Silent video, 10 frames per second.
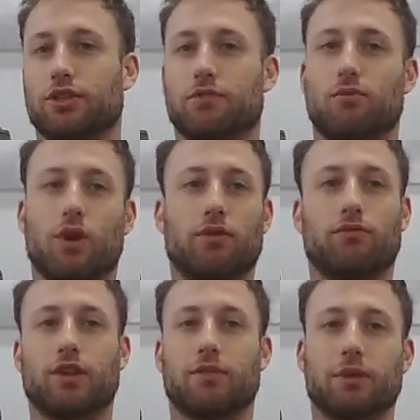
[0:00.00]
more
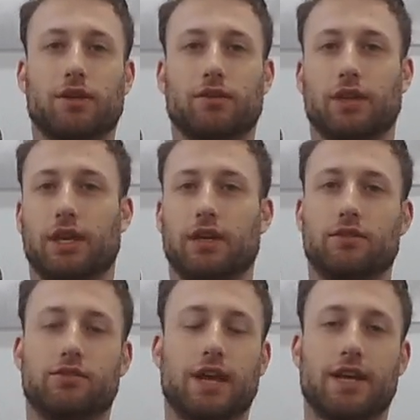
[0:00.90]
rhythmically
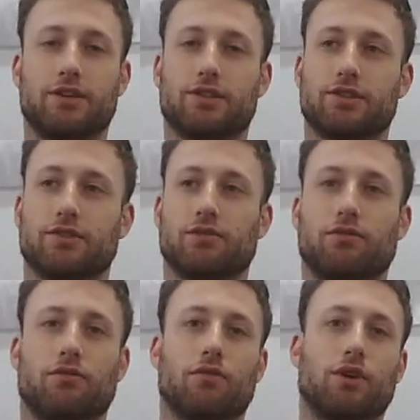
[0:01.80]
dense
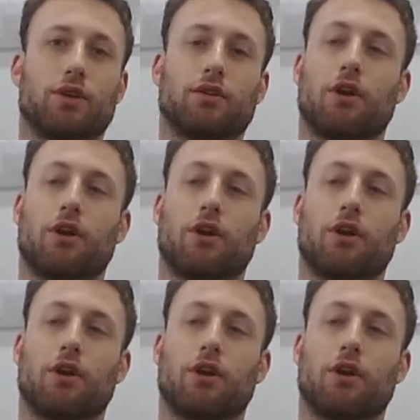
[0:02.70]
or